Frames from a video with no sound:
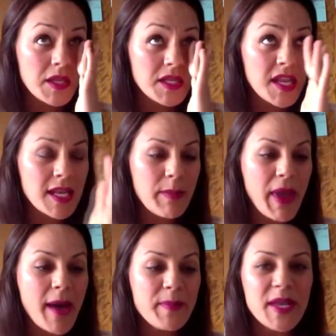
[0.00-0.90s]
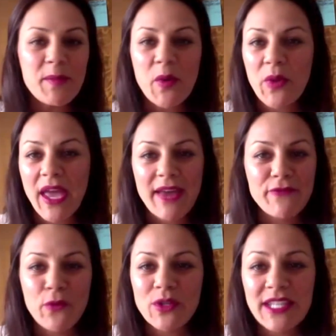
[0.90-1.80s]
end up happening, but we had
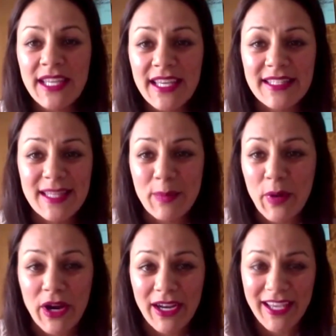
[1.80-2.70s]
14 kids at the park